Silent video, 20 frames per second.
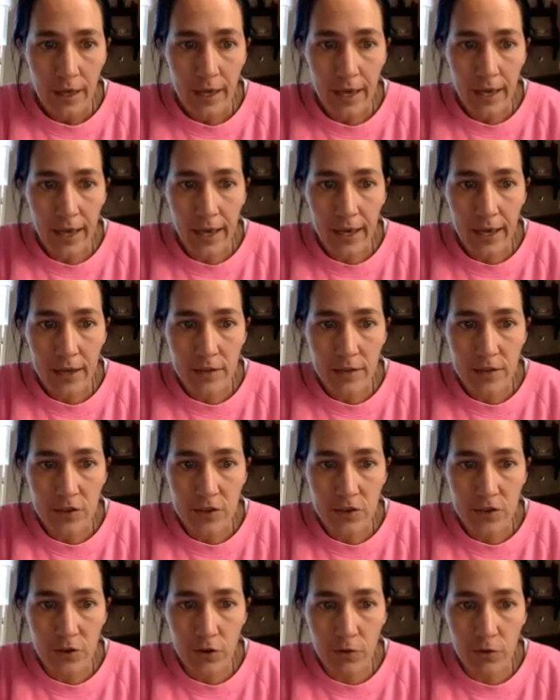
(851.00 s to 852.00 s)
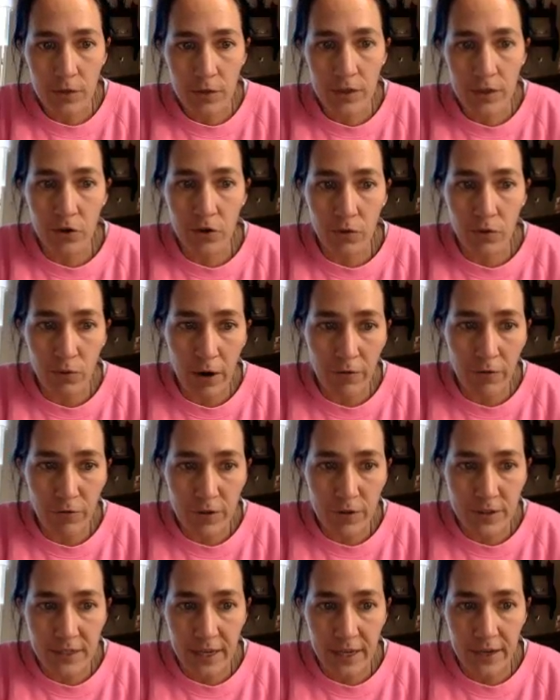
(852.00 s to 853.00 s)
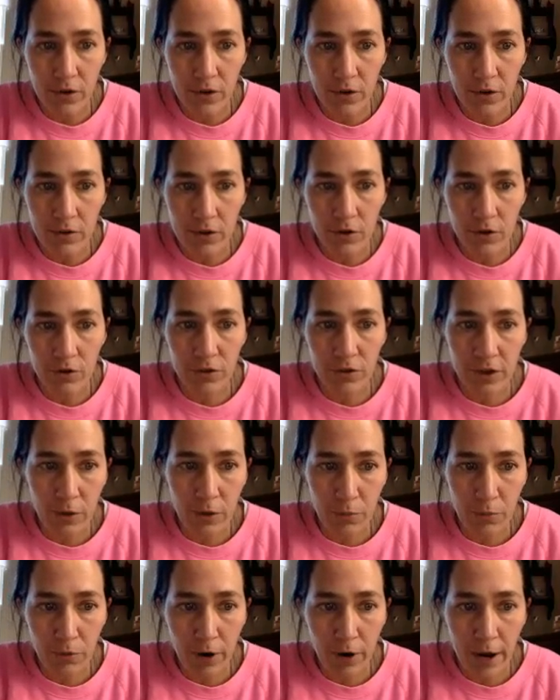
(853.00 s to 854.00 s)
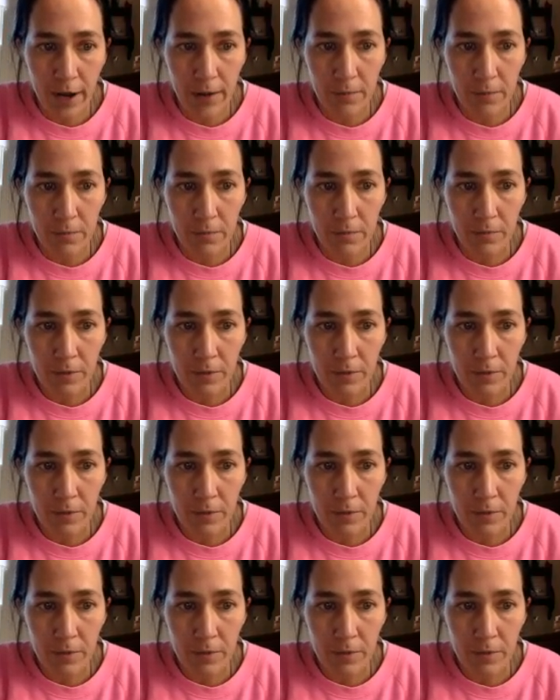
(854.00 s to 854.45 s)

And determine your reference angle, your theta prime.